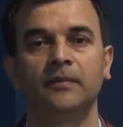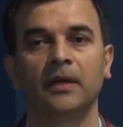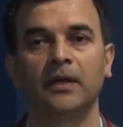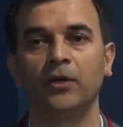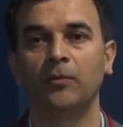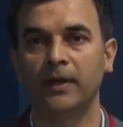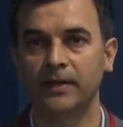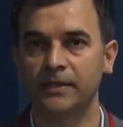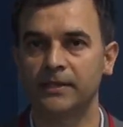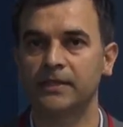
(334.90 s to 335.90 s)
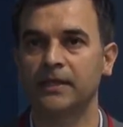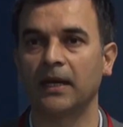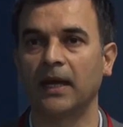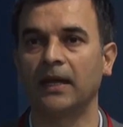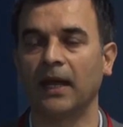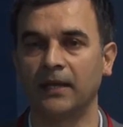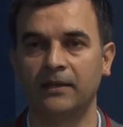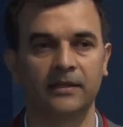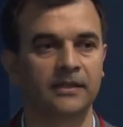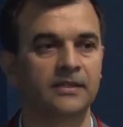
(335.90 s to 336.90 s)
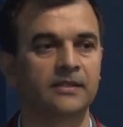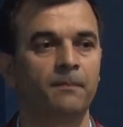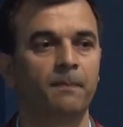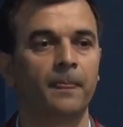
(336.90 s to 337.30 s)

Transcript: humanists and atheists.